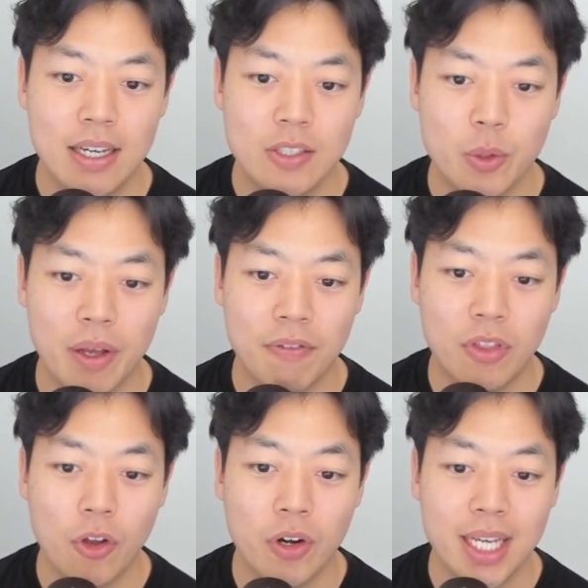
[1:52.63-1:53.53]
So we have
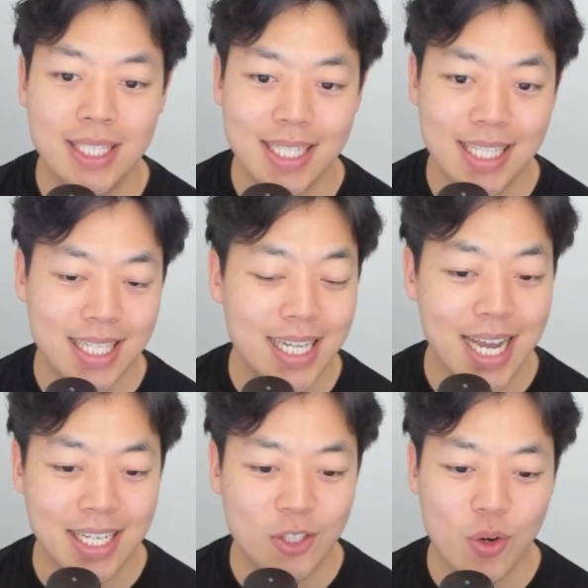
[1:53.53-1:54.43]
30, 60,
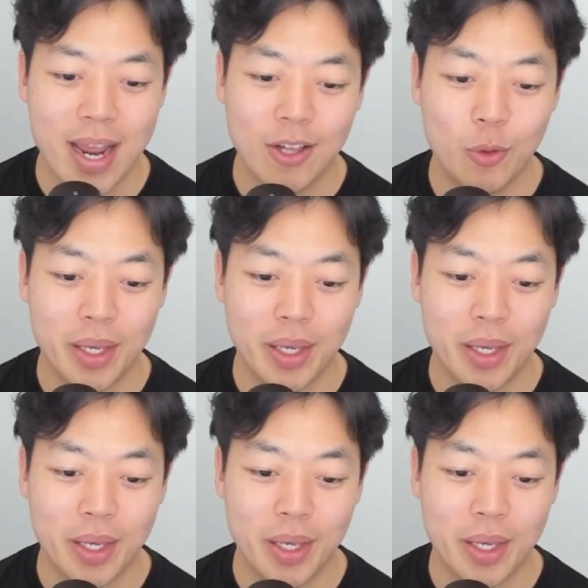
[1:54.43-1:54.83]
90 triangle.